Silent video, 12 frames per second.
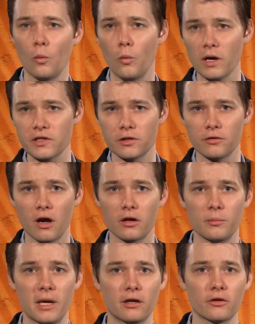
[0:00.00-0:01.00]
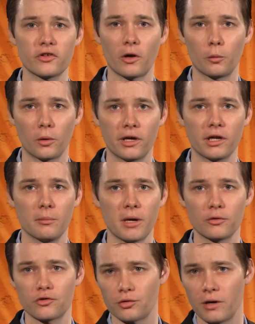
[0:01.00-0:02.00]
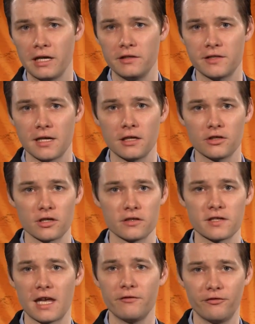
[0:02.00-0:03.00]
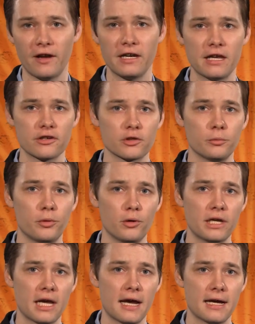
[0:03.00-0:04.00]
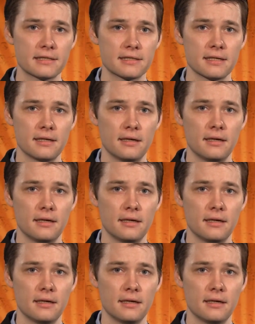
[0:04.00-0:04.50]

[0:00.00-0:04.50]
Western automakers are worrying about trade sanctions and financial boycotts.